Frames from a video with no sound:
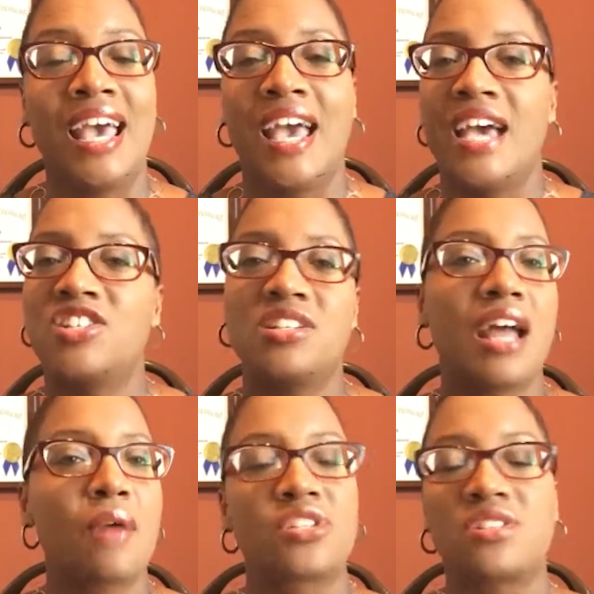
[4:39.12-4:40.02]
And she and
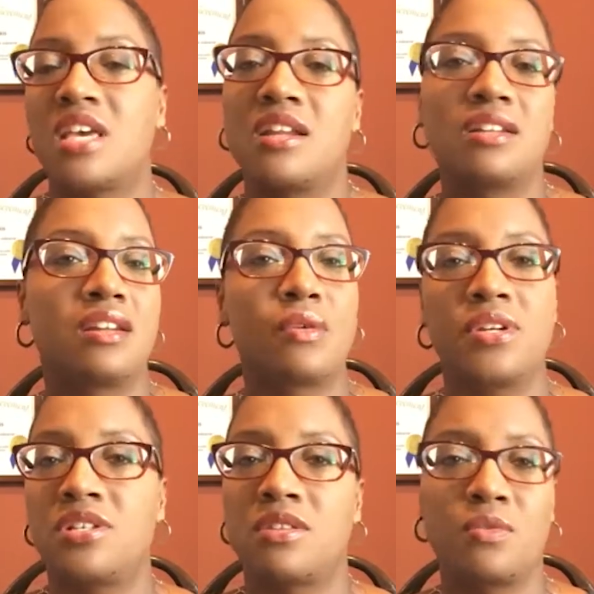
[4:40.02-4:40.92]
I were just getting to know
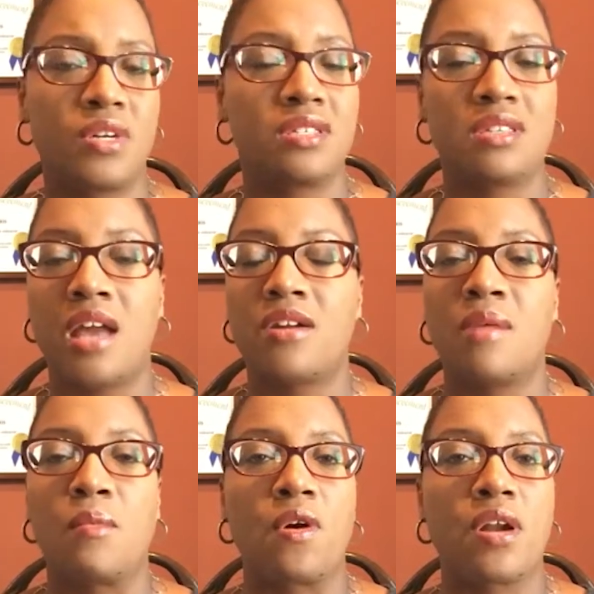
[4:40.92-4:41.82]
each other one
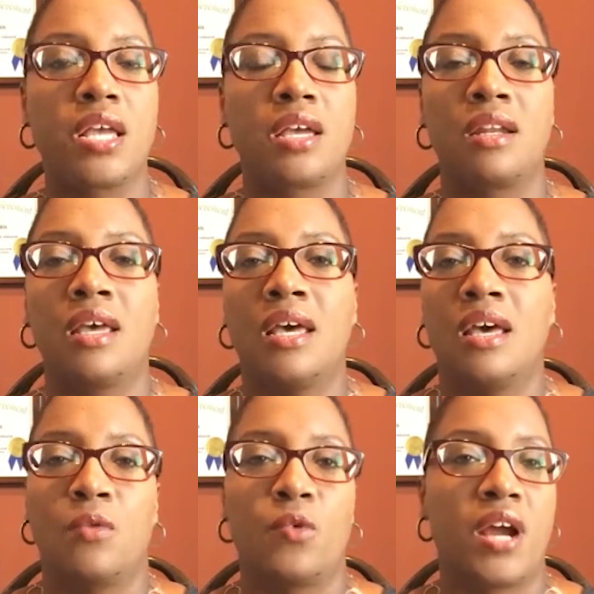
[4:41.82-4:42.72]
Saturday morning, and
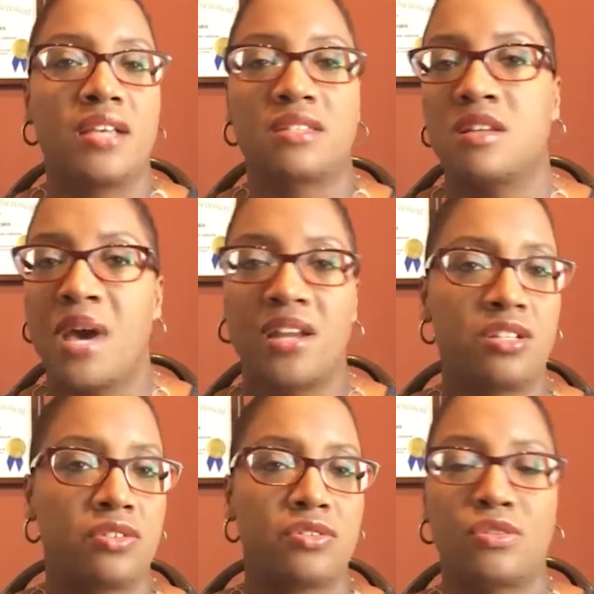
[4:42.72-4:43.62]
we're asking about
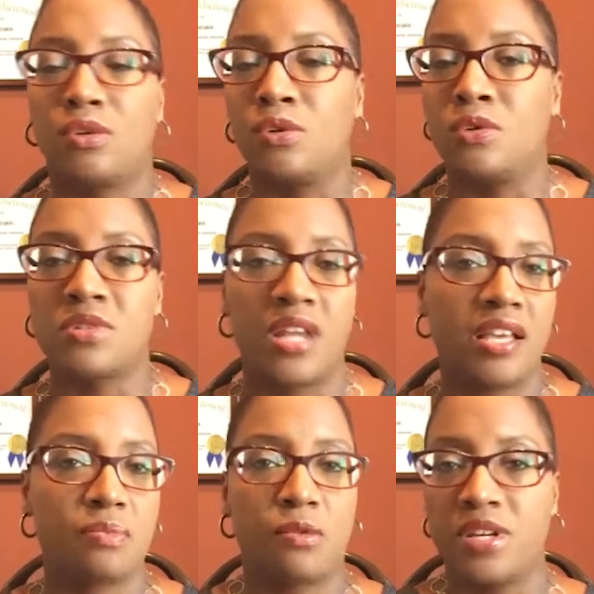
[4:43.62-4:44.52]
each other's goals and
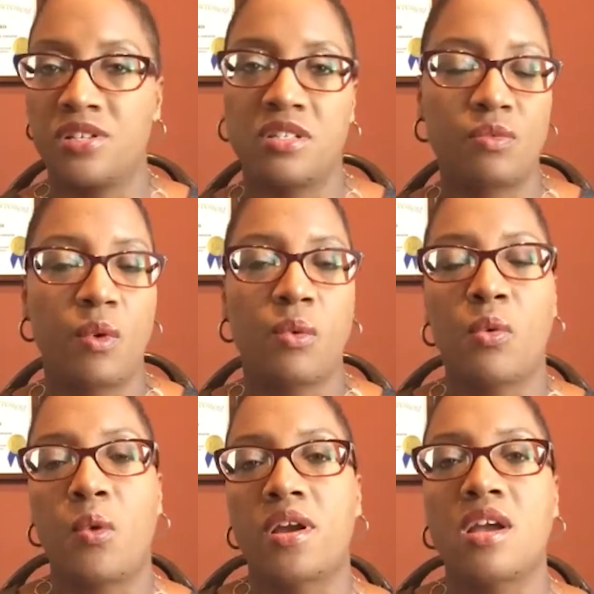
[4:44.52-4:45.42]
aspirations and what we're
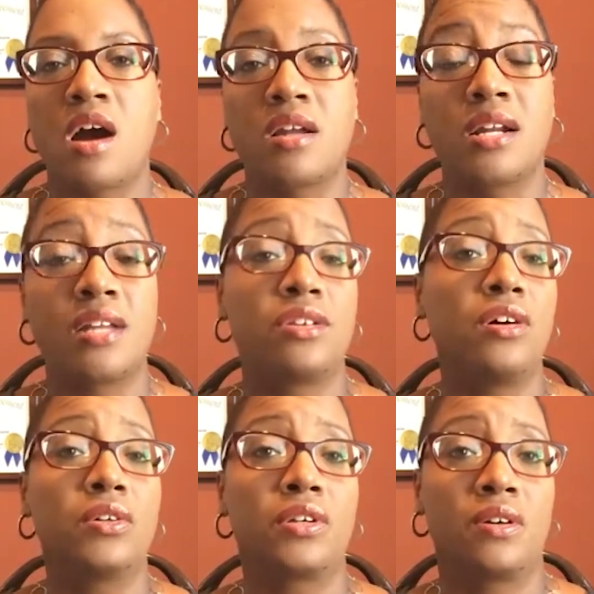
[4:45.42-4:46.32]
working on. And I
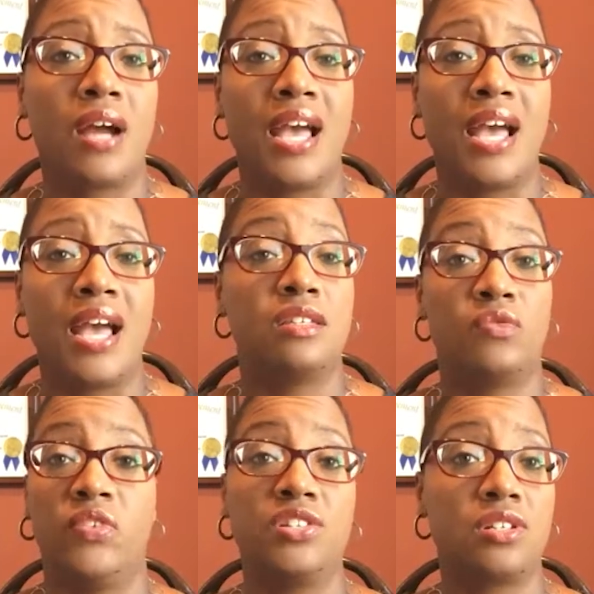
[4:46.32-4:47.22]
told her I had this
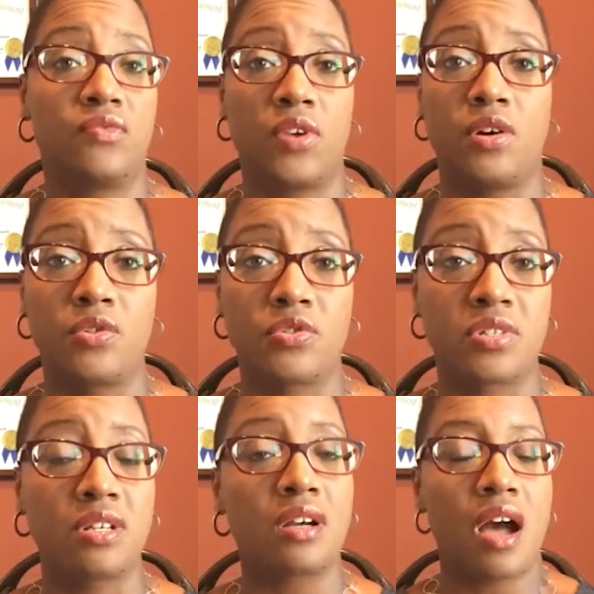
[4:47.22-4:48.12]
vision for
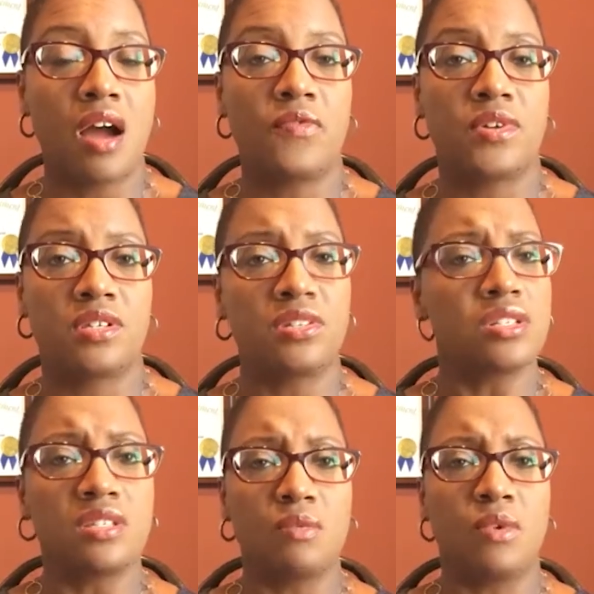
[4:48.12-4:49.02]
hosting a conference. And she
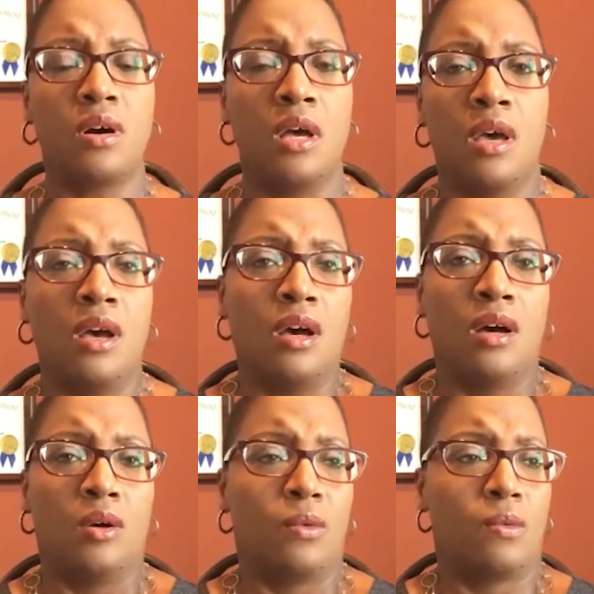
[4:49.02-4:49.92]
said, "Well,
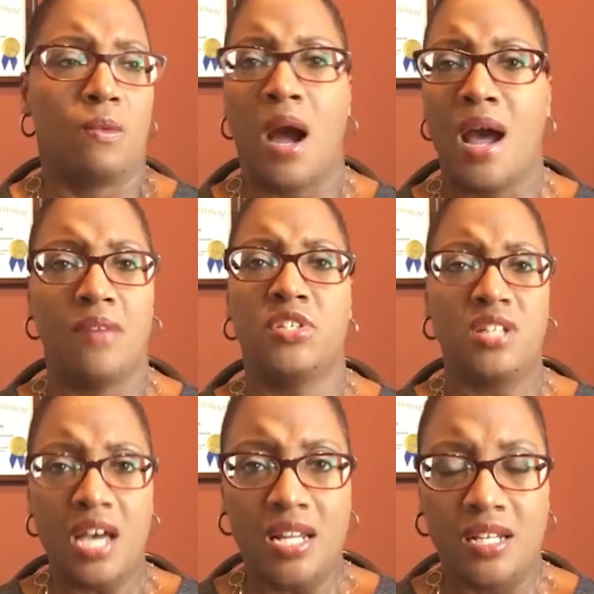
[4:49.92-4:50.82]
why haven't you
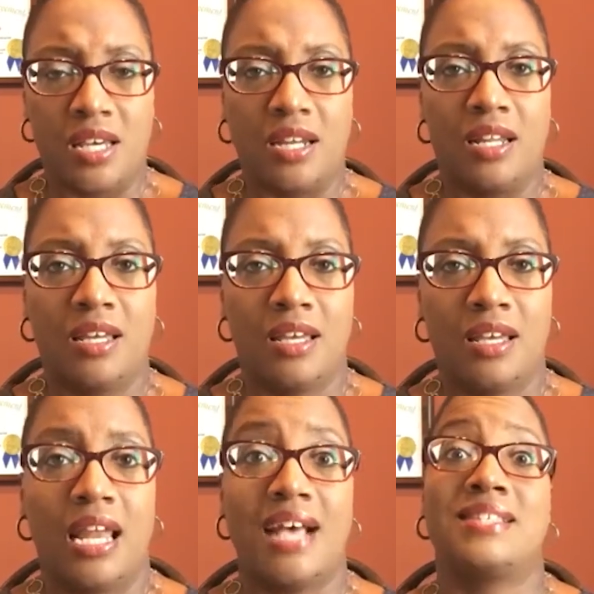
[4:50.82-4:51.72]
done it yet?"
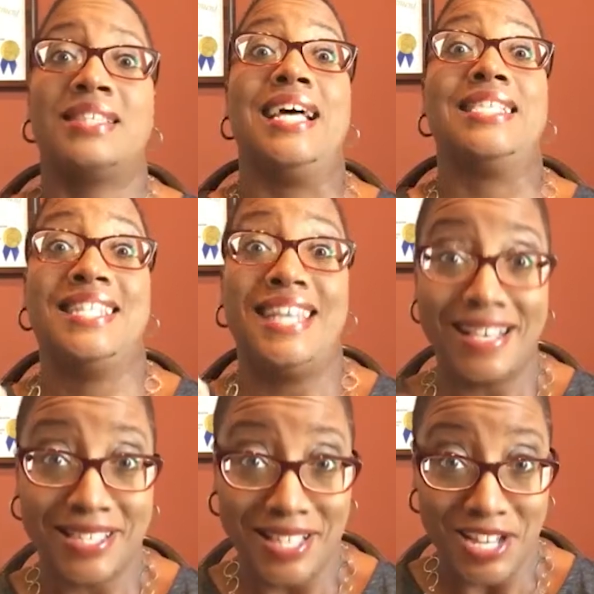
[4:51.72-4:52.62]
And I said, "That's an
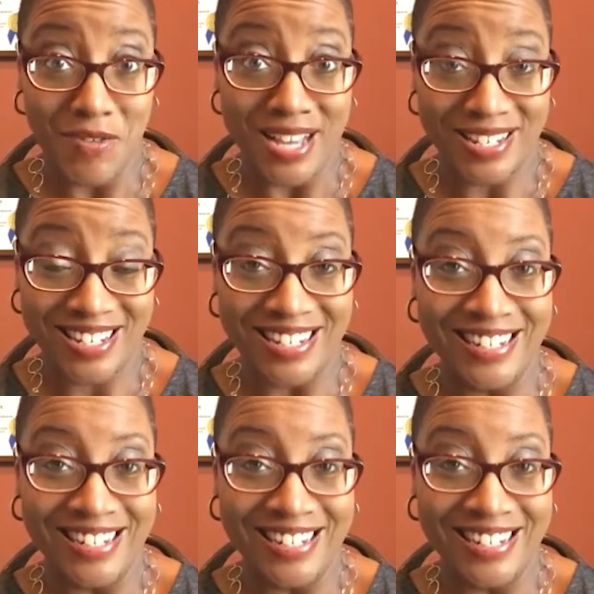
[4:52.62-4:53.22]
excellent question."